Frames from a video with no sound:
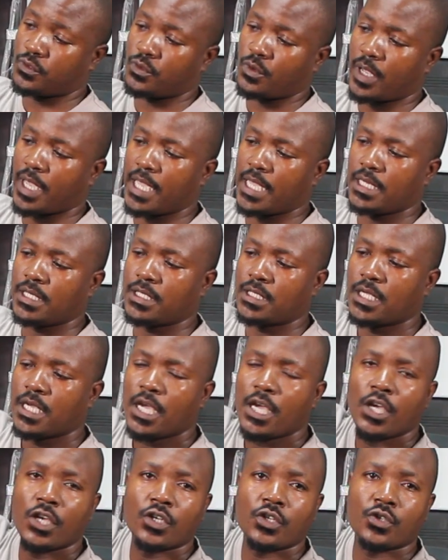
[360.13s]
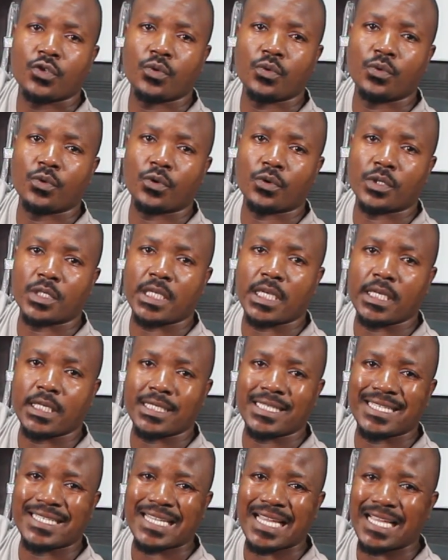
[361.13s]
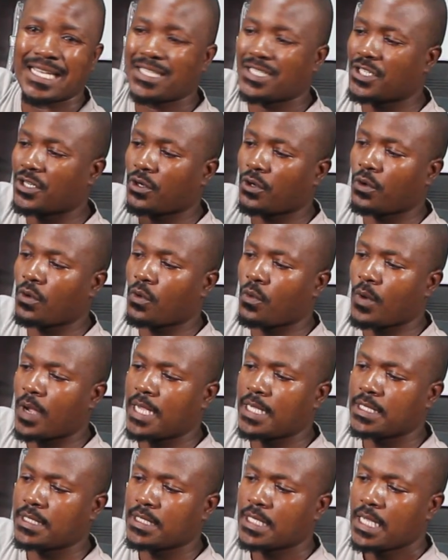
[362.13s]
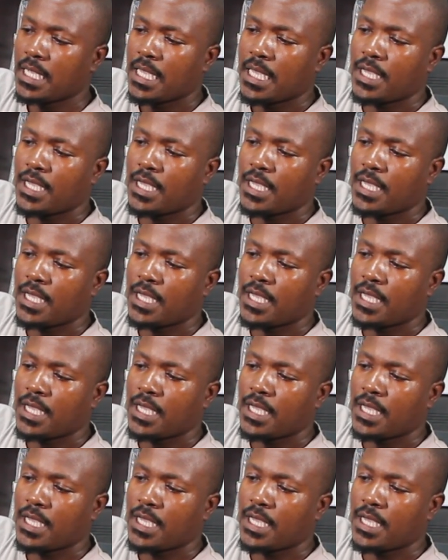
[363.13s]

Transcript: your hand to rotate it anti-clockwise,